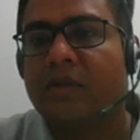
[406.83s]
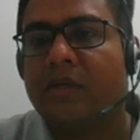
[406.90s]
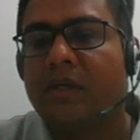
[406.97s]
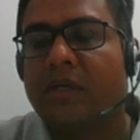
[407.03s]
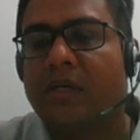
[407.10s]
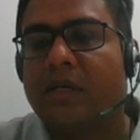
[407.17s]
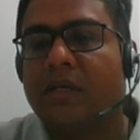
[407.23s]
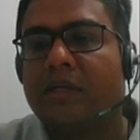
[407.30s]

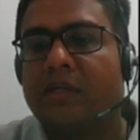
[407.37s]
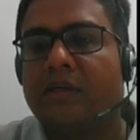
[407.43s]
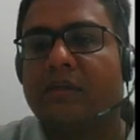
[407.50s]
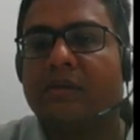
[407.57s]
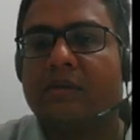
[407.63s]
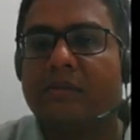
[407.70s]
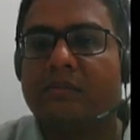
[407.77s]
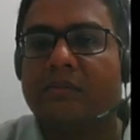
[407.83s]

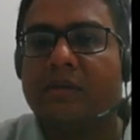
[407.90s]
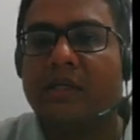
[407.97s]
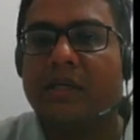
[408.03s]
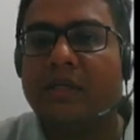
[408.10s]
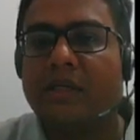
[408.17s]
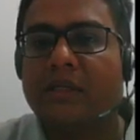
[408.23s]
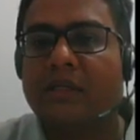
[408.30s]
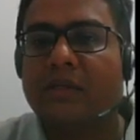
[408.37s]
and
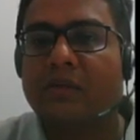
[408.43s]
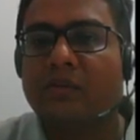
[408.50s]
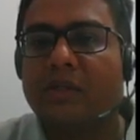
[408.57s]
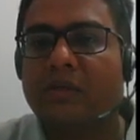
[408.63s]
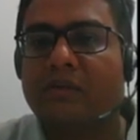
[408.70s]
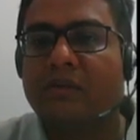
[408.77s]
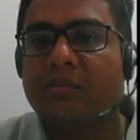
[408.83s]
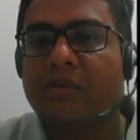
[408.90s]
delta Q,
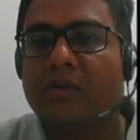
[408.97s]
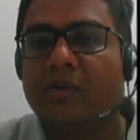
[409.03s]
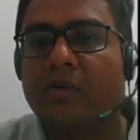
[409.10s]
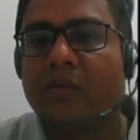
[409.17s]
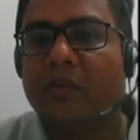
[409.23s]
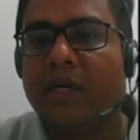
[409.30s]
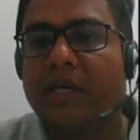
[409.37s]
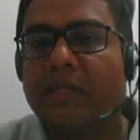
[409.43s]
that will be equal
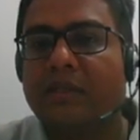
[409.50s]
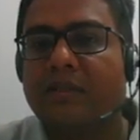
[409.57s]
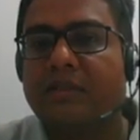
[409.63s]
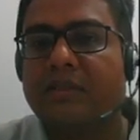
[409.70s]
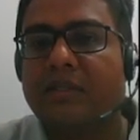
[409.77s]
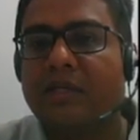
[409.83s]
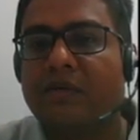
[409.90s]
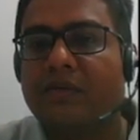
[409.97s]
to
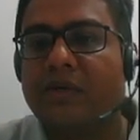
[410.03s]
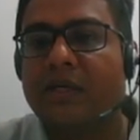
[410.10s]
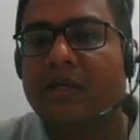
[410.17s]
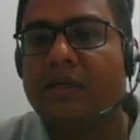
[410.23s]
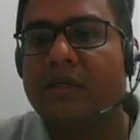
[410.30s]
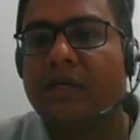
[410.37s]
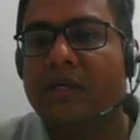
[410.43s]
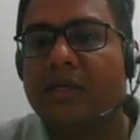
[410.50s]

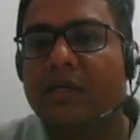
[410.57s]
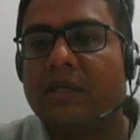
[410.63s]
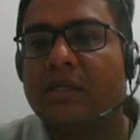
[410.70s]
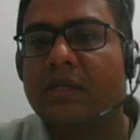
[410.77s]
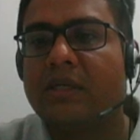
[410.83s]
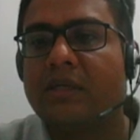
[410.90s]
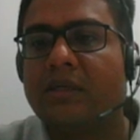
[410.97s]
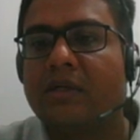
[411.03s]
NCV delta
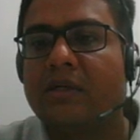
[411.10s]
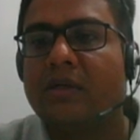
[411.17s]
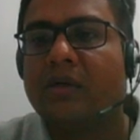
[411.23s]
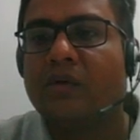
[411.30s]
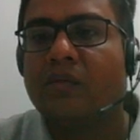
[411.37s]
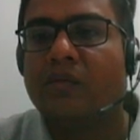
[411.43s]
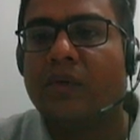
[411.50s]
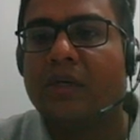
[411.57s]
T
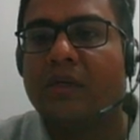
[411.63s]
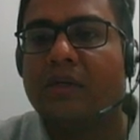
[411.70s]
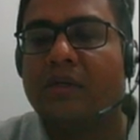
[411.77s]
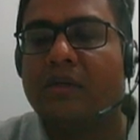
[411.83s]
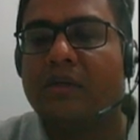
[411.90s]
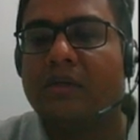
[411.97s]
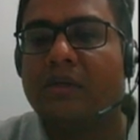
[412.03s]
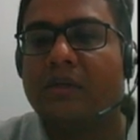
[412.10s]
when
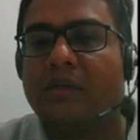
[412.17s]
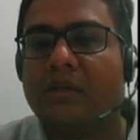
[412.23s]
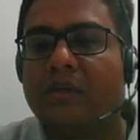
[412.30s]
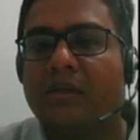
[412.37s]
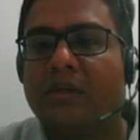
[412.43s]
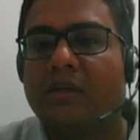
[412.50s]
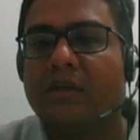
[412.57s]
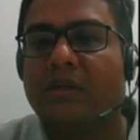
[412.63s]

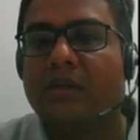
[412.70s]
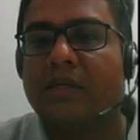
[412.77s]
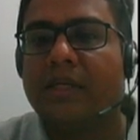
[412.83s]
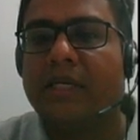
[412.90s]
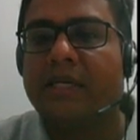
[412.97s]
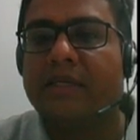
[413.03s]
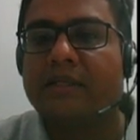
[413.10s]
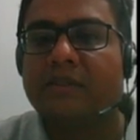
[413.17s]

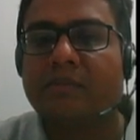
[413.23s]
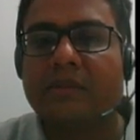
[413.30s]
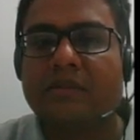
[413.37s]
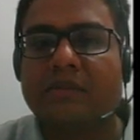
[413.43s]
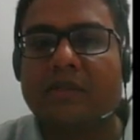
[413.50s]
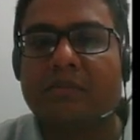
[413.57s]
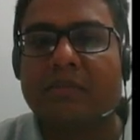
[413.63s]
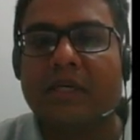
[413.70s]
heat is being
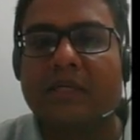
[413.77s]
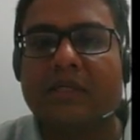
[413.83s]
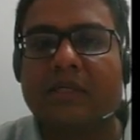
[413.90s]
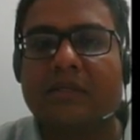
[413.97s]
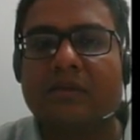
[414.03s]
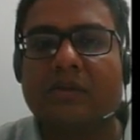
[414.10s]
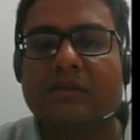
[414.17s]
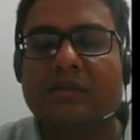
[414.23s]
supplied
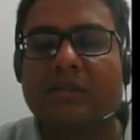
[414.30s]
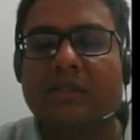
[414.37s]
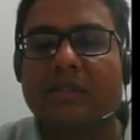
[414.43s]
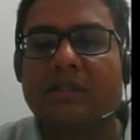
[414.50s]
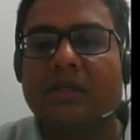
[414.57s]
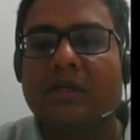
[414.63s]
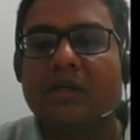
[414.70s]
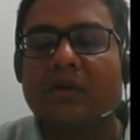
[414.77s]
at
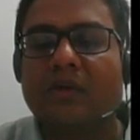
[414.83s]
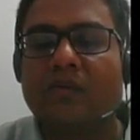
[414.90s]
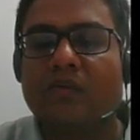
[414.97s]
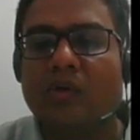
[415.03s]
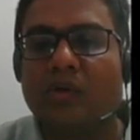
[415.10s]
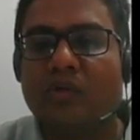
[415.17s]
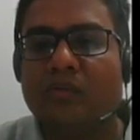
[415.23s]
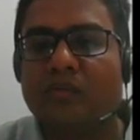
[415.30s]
constant
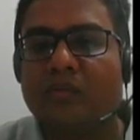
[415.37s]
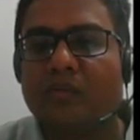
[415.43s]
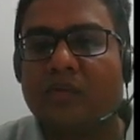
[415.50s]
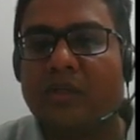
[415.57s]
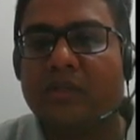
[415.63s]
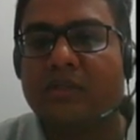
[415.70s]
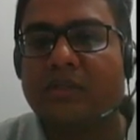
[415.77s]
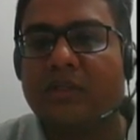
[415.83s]
volume,
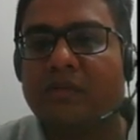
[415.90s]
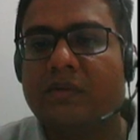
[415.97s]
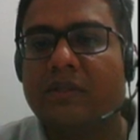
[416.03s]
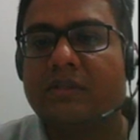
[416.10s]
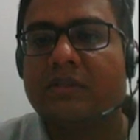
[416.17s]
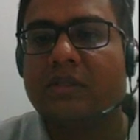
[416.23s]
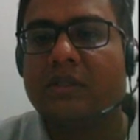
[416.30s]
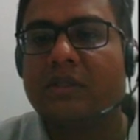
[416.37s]
where Cv
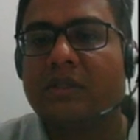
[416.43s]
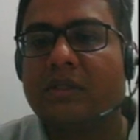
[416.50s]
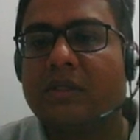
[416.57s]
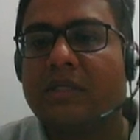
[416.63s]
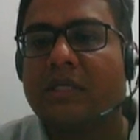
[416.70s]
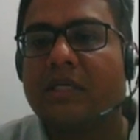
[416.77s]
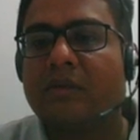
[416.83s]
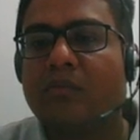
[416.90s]
is the
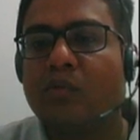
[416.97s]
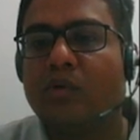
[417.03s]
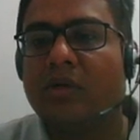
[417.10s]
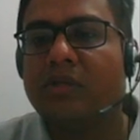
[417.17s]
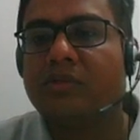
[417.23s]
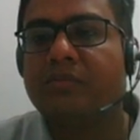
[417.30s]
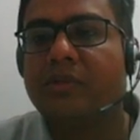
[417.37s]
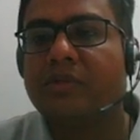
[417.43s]
molar
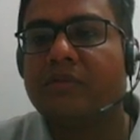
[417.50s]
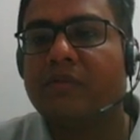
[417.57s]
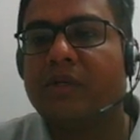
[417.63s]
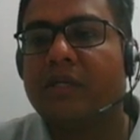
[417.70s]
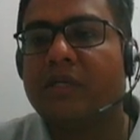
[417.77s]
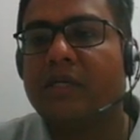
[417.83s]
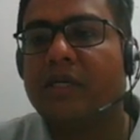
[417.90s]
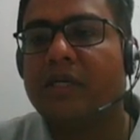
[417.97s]
specific
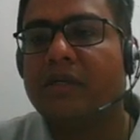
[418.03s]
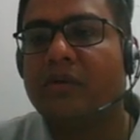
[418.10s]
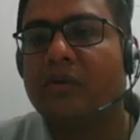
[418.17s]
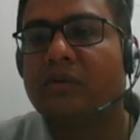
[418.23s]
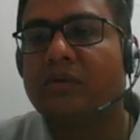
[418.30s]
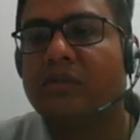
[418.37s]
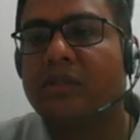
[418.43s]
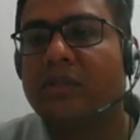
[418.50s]
heat at
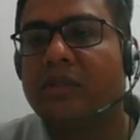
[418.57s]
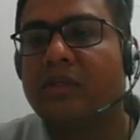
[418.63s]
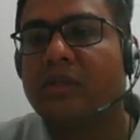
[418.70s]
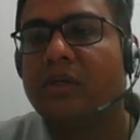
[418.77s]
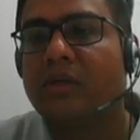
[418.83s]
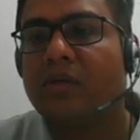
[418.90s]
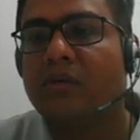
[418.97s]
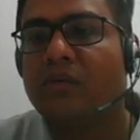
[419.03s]
constant
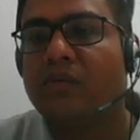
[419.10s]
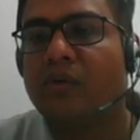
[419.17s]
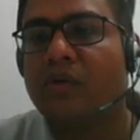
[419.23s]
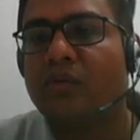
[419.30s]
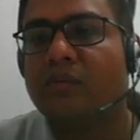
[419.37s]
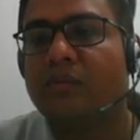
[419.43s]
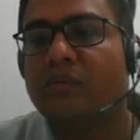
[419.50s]
volume.